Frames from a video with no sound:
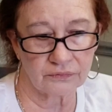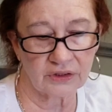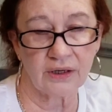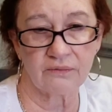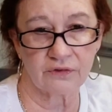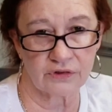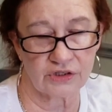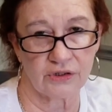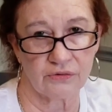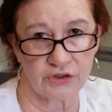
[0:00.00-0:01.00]
comfort
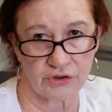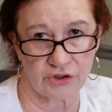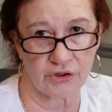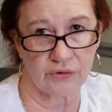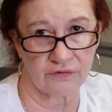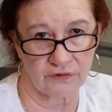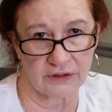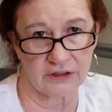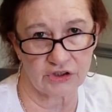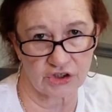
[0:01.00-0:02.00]
zone to do and
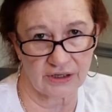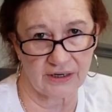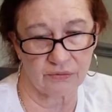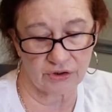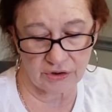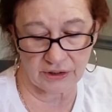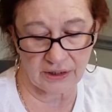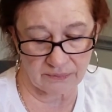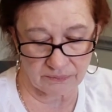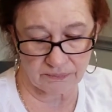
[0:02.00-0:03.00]
finish, and I really
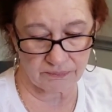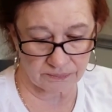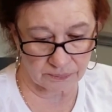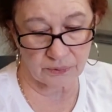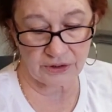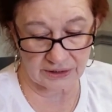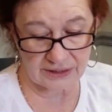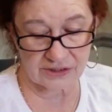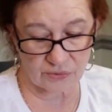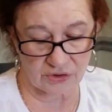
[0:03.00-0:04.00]
am
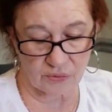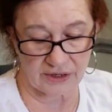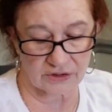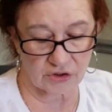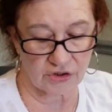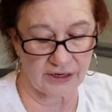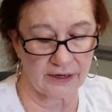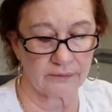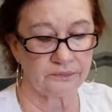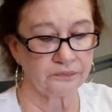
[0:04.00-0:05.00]
pleased with the way it turned
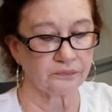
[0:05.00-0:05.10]
out.